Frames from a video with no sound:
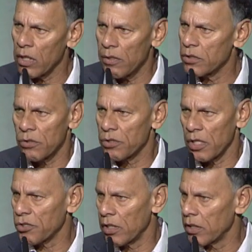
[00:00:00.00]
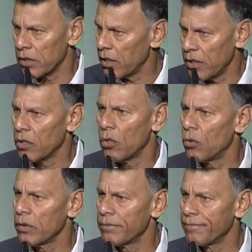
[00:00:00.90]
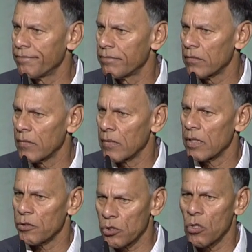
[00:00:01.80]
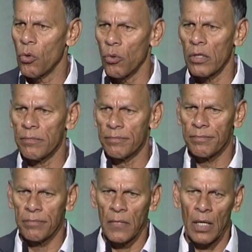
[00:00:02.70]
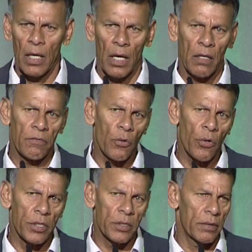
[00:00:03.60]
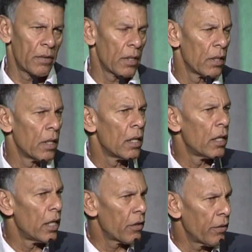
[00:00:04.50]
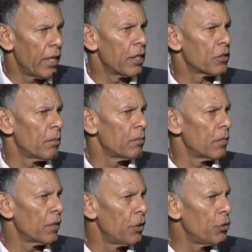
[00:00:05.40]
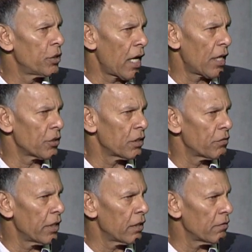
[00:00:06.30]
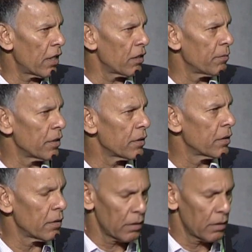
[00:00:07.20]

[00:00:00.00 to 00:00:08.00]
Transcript: There is no such thing as clean coal. There's coal. And of course, it creates some huge hazards for the environment.